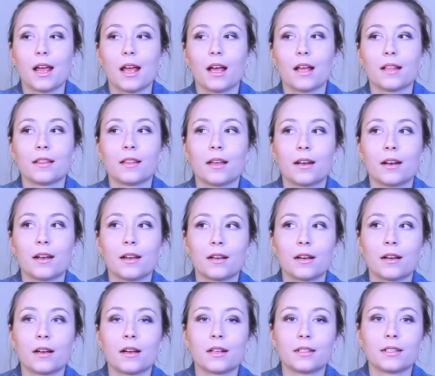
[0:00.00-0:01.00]
And then I
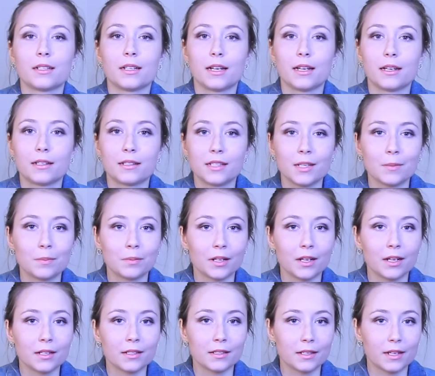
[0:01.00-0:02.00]
got a C+,
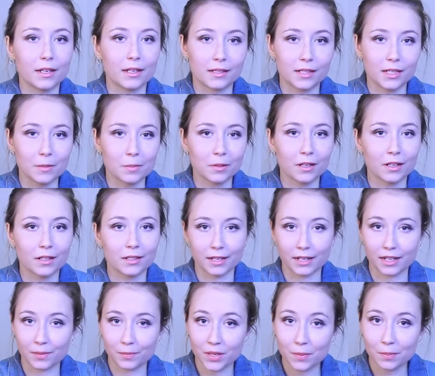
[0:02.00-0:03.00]

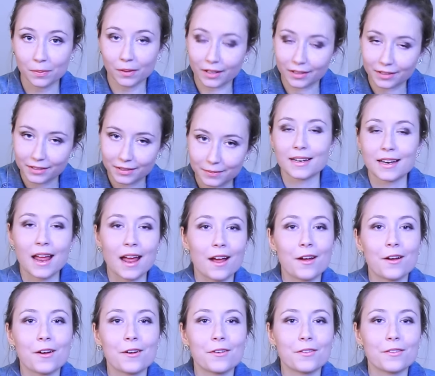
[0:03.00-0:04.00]
and a B+.
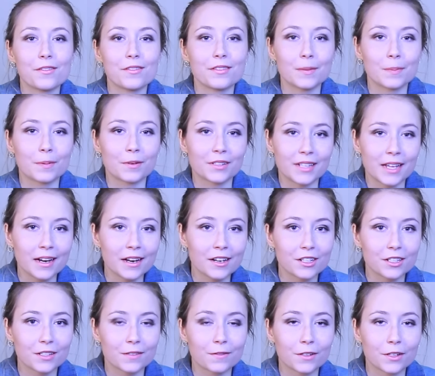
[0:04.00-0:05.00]
Now, the
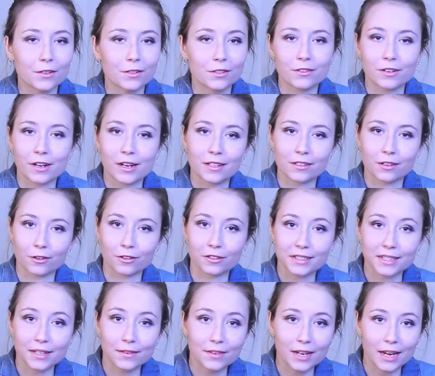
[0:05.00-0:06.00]
percentages for those grades are
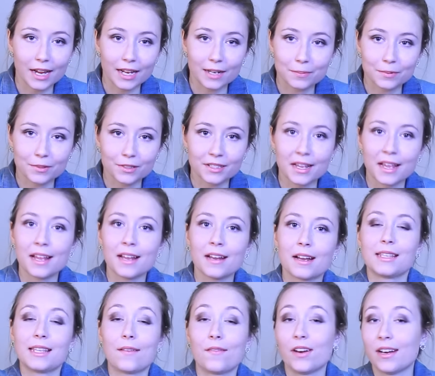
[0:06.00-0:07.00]

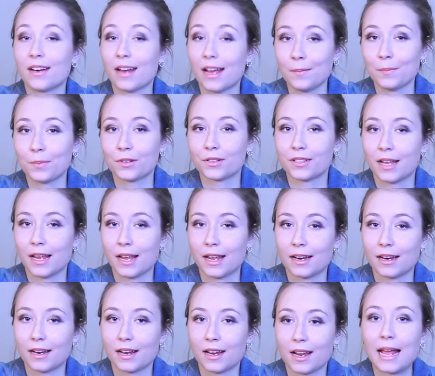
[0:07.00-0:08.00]
78%,
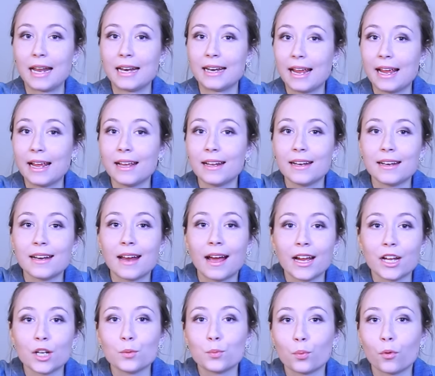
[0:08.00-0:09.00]
79%, and
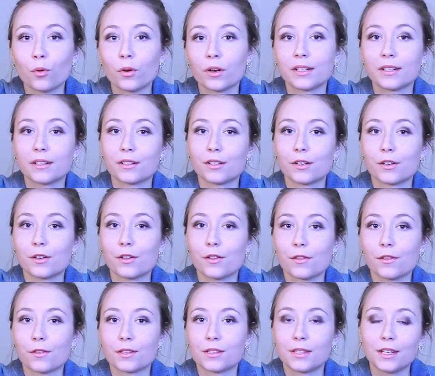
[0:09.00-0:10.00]

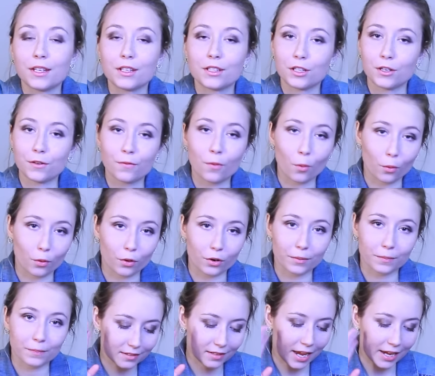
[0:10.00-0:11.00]
89.64.
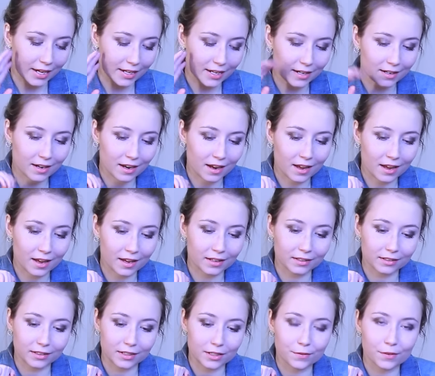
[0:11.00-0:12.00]
I
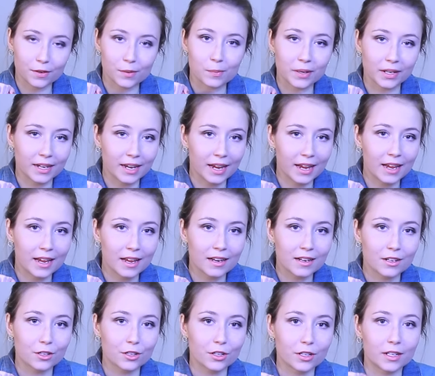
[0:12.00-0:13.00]
cannot even
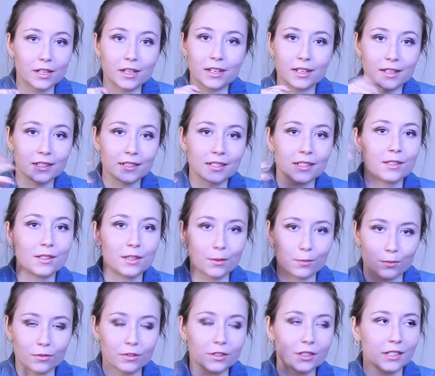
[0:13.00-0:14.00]
begin, and this is
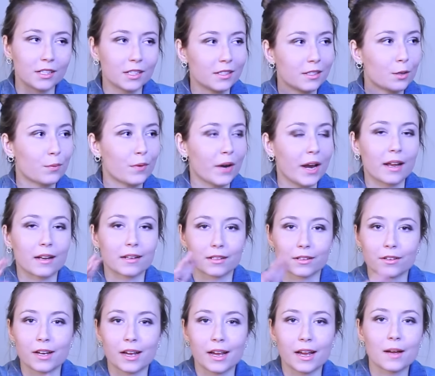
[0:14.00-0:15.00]
the rant,
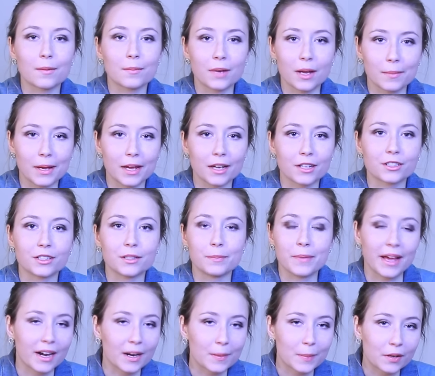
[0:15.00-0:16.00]
okay? I'm actually
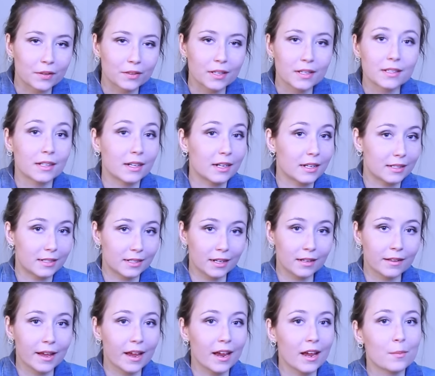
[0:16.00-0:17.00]
mad about this, and I
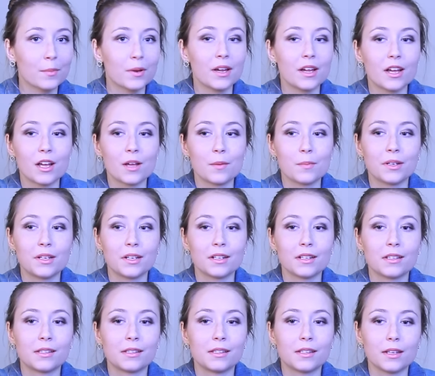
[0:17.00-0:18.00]
still am,
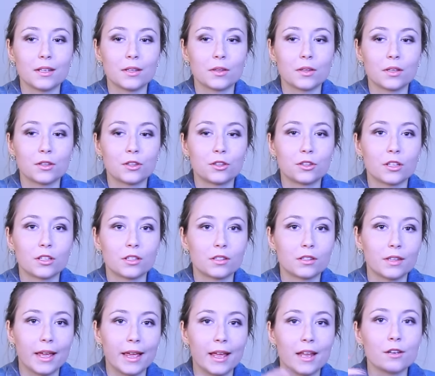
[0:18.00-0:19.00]
because this
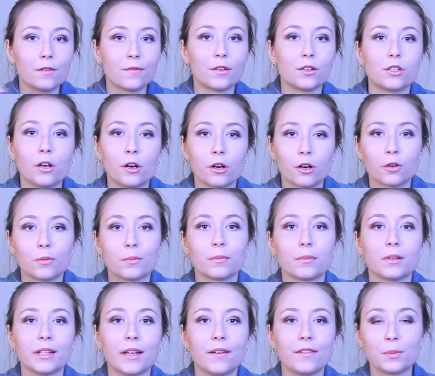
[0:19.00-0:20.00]
end of the term
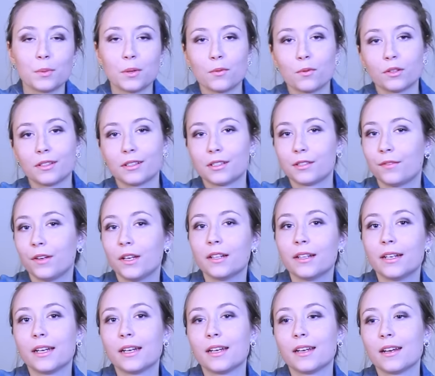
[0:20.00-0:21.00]
left me with this
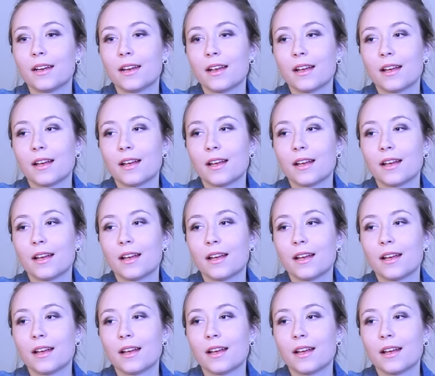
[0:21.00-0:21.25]
feeling